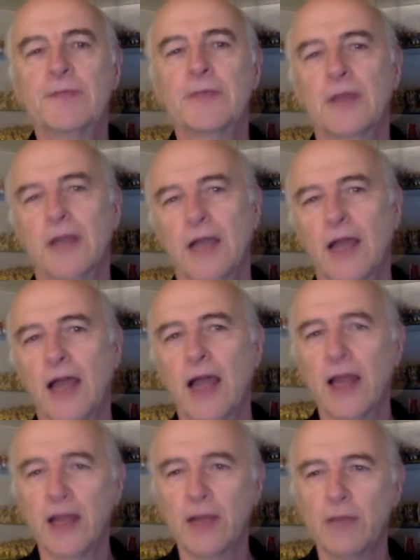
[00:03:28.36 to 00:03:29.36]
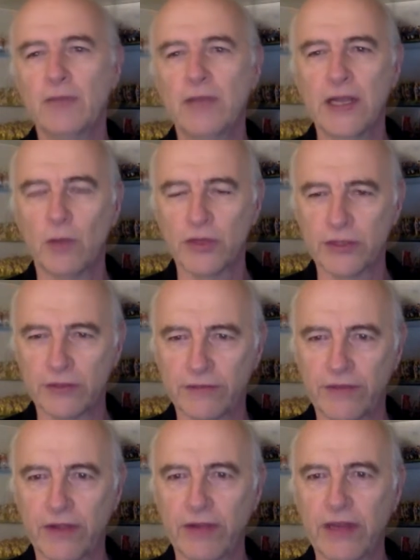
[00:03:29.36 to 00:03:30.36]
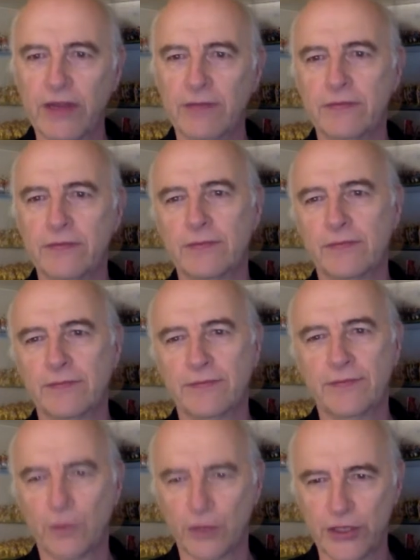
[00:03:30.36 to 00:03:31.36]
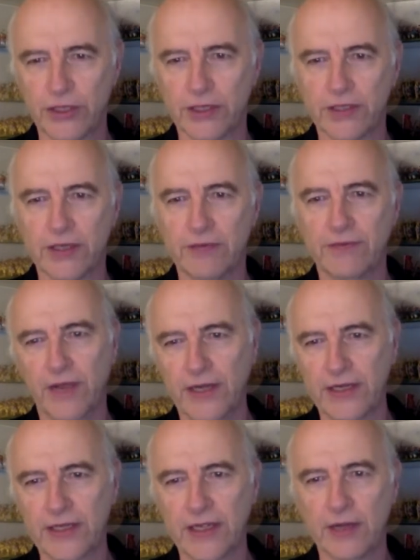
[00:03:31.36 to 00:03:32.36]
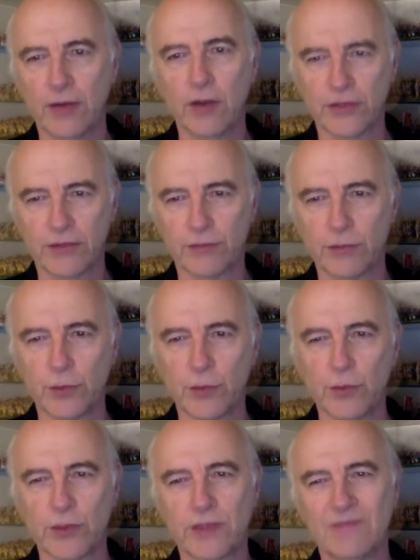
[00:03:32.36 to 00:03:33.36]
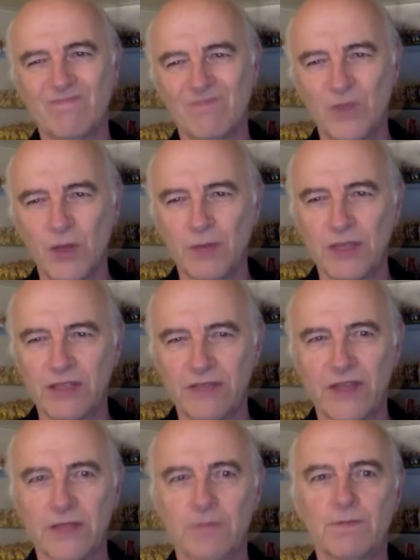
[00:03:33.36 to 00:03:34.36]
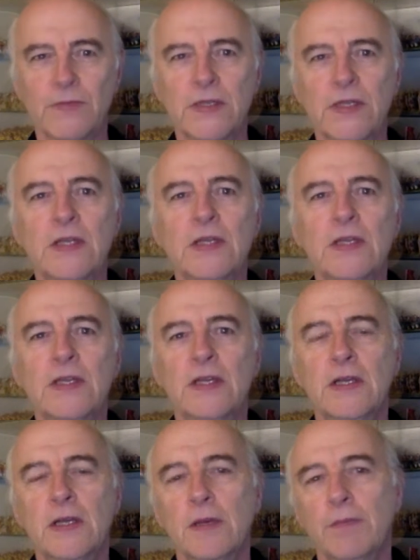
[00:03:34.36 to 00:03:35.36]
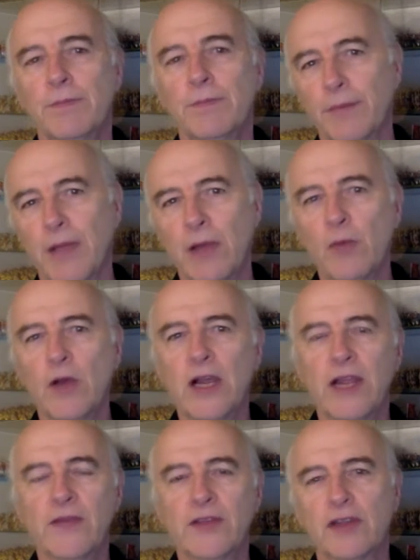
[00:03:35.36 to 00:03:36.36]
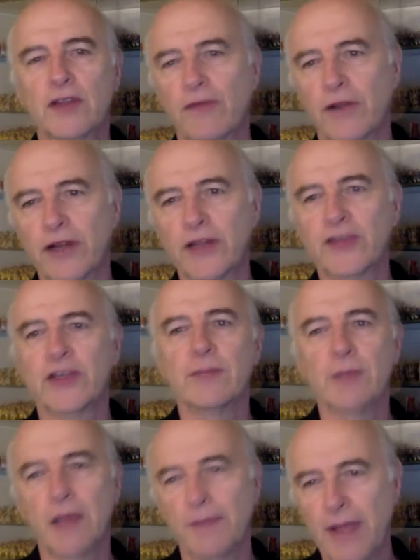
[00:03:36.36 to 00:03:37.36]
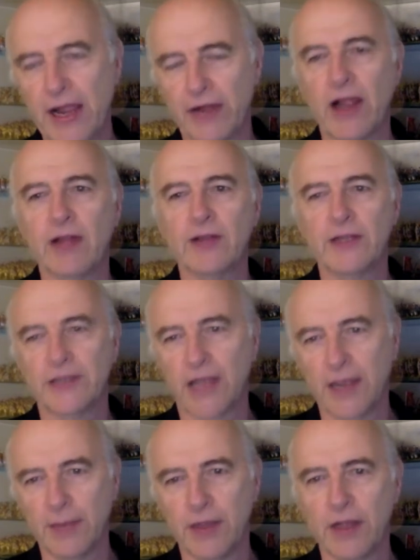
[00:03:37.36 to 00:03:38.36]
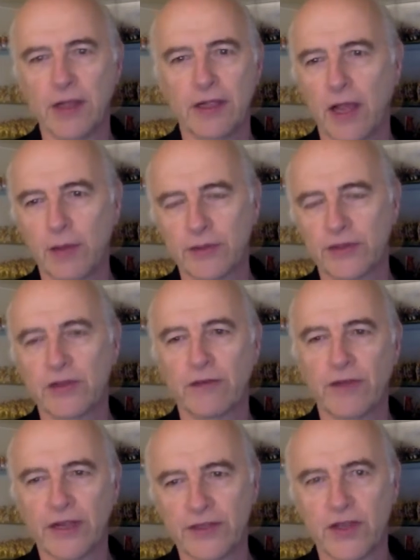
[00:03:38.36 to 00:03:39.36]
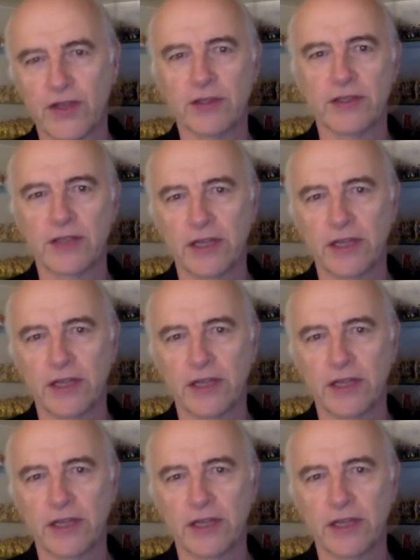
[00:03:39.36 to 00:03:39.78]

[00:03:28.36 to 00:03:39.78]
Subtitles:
And I really wasn't very fortunate in finding that lots of rules, not much fun. But my work in the software industry, my background is I was a software consultant.